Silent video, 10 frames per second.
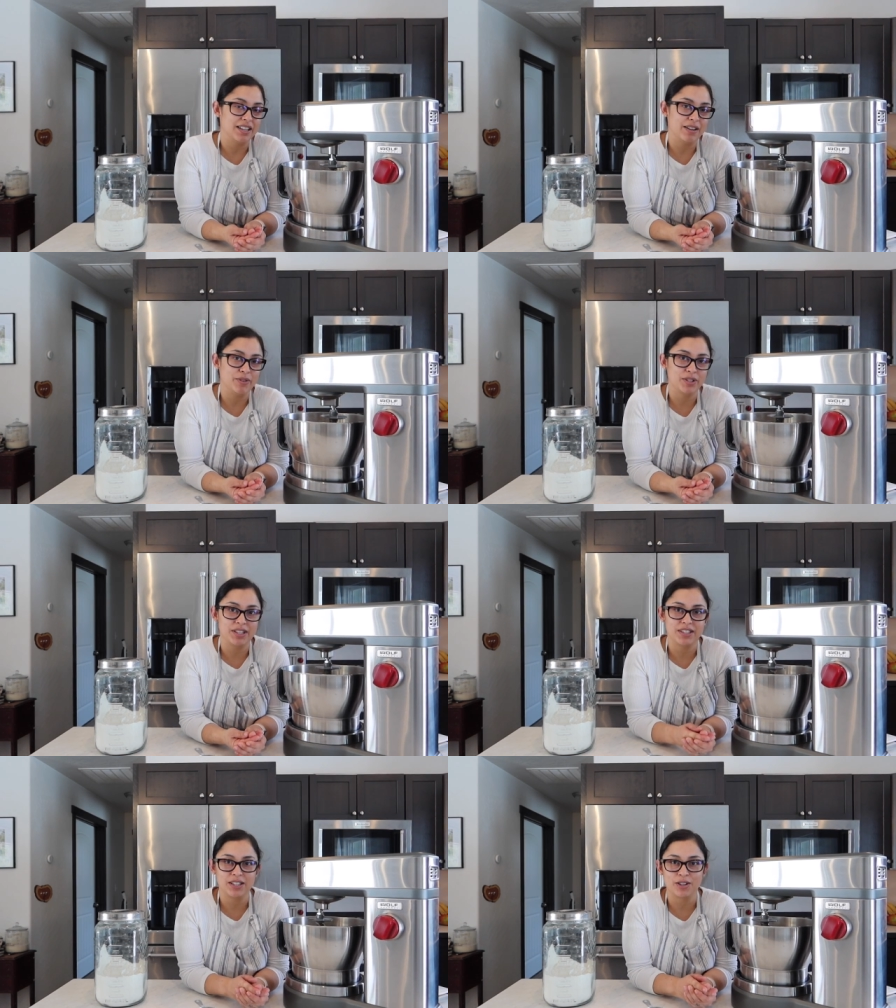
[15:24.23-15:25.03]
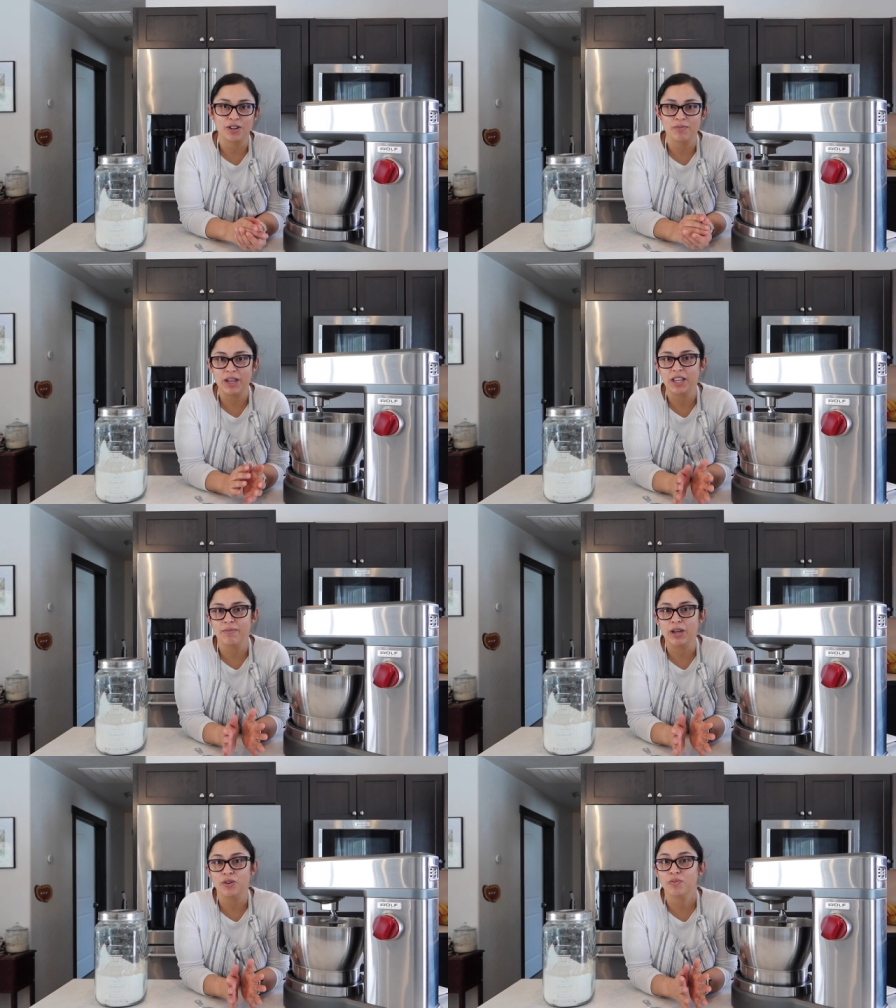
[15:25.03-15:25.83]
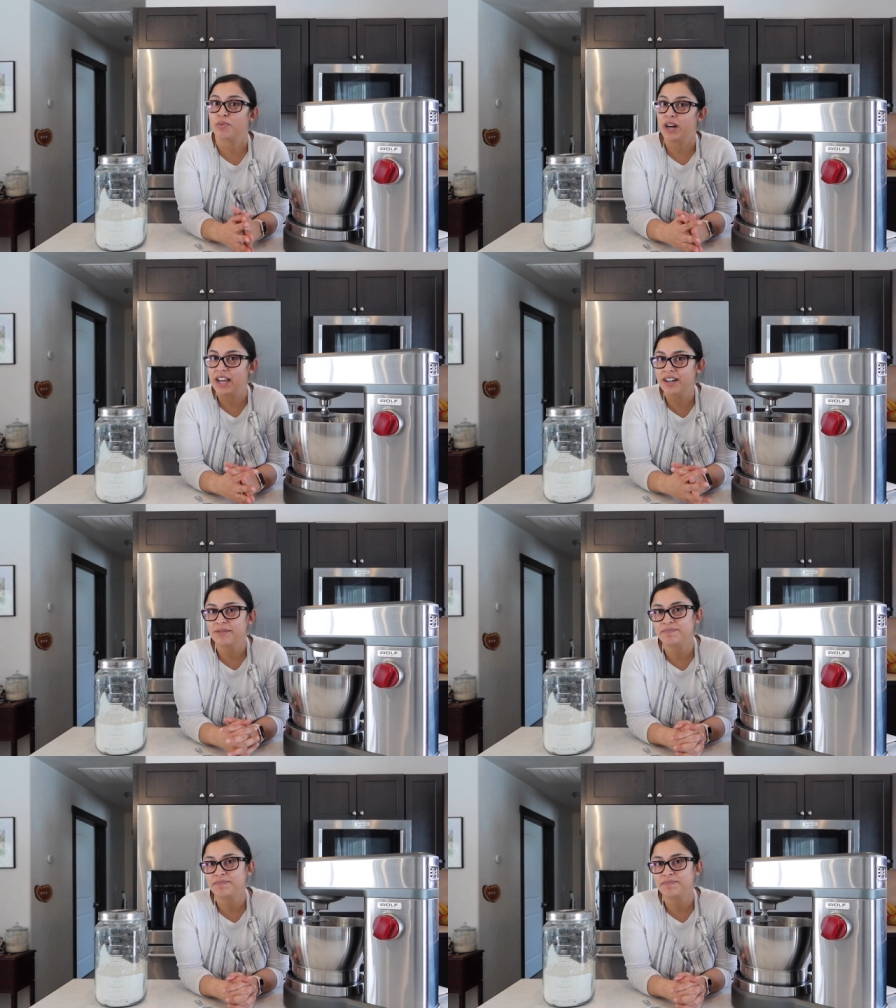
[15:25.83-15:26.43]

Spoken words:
ever since I started making my own bread,